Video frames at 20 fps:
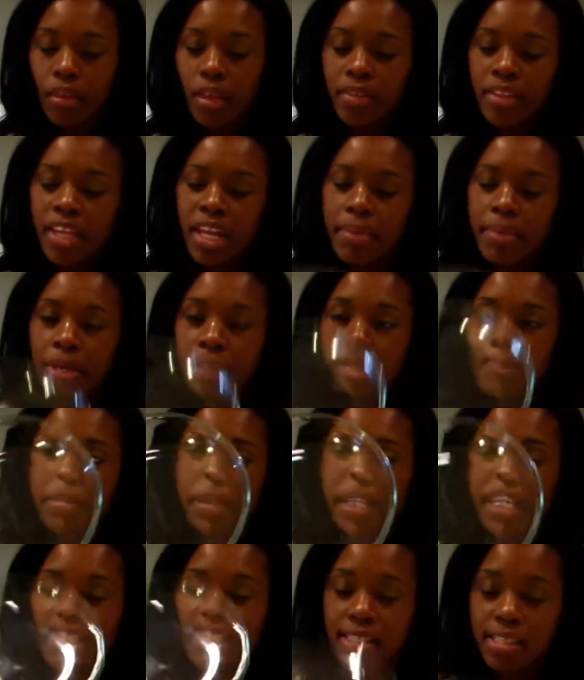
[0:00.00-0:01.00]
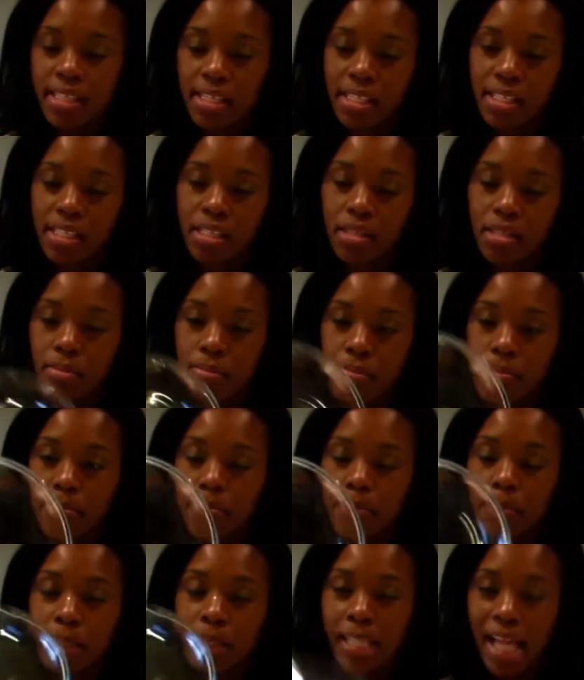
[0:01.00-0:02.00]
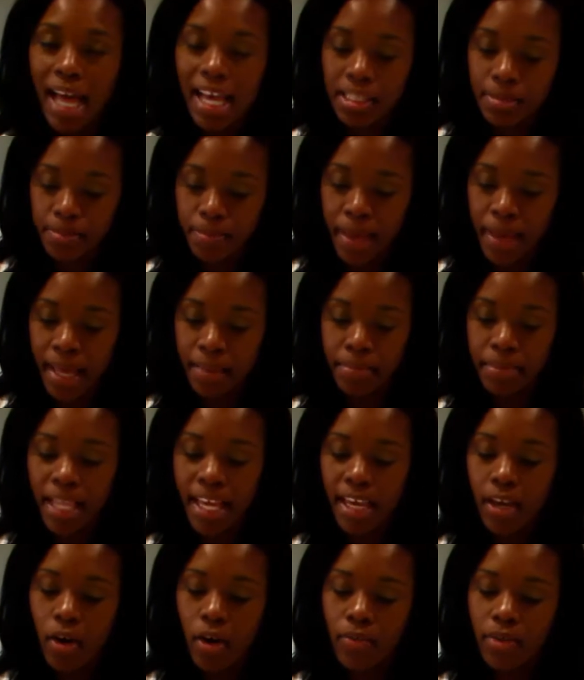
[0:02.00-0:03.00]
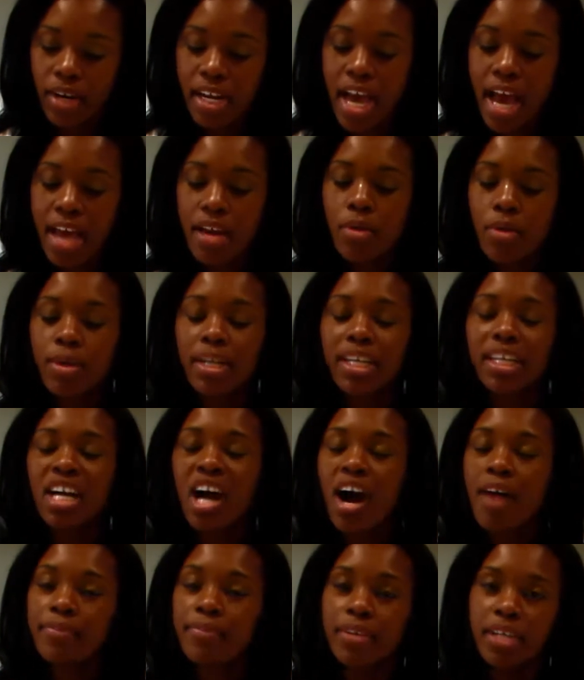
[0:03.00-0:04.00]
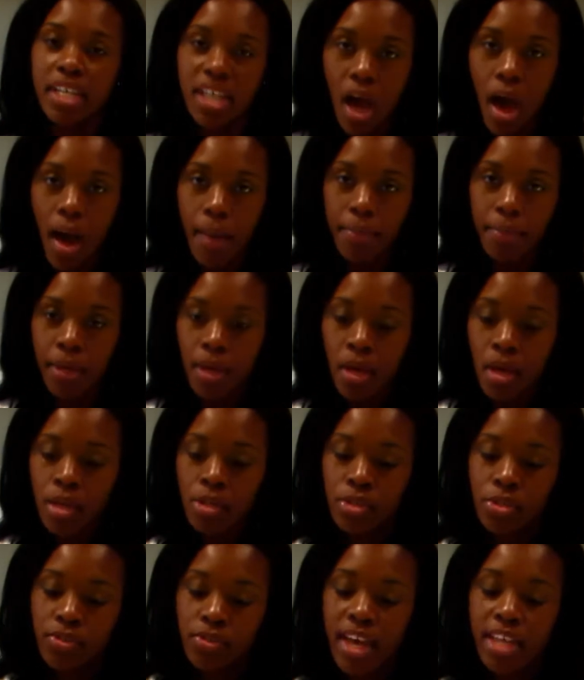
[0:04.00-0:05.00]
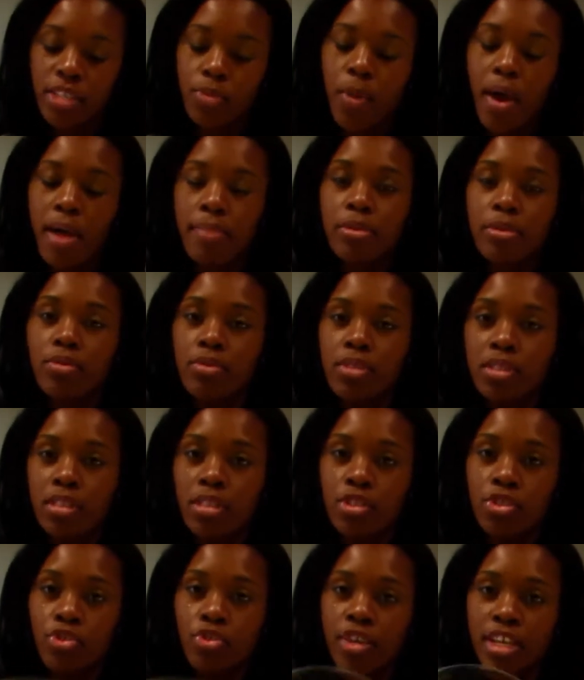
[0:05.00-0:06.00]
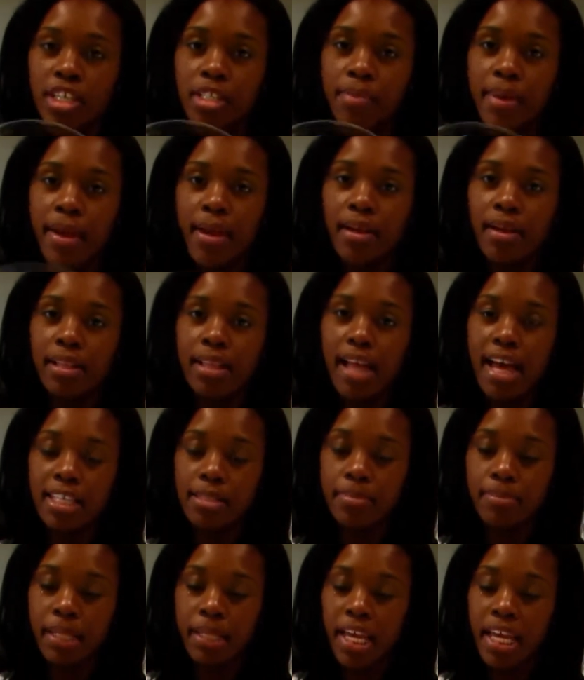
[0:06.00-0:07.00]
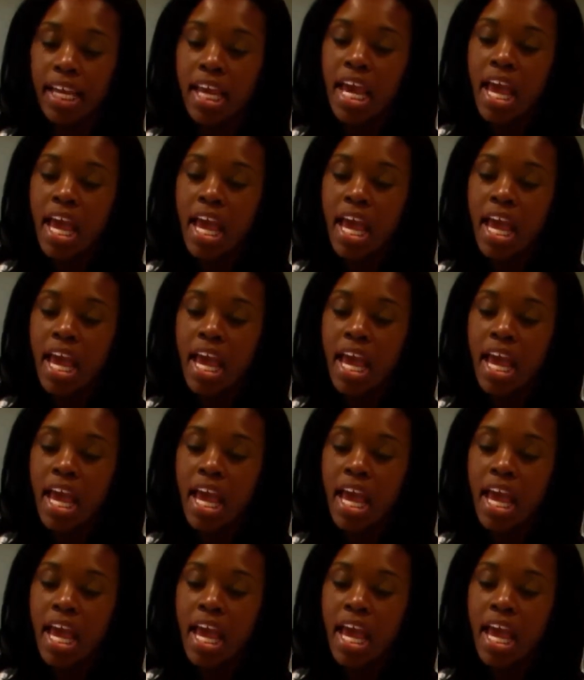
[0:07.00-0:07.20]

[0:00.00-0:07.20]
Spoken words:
Then I'm gonna place this glass plate over it. I don't want to cover it up, so that's why I'm using this transparent glass plate.